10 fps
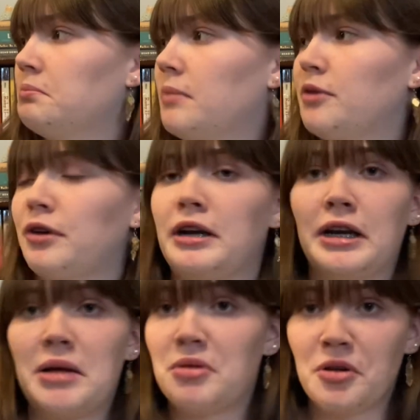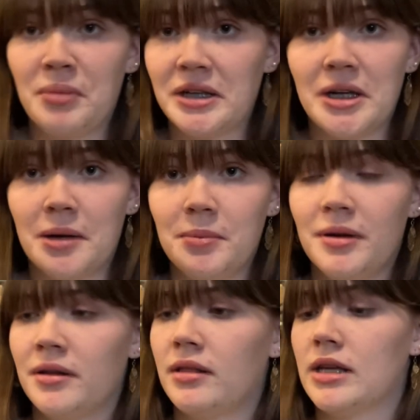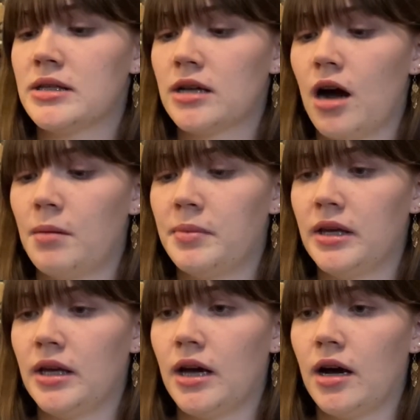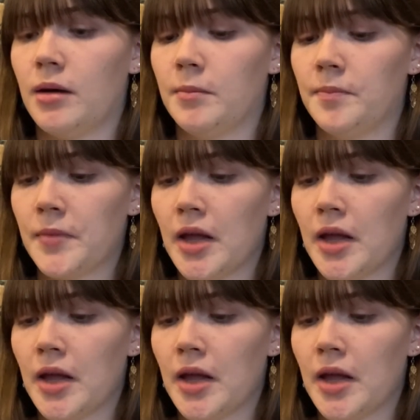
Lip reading: My friend and I both picked up this copy. I'm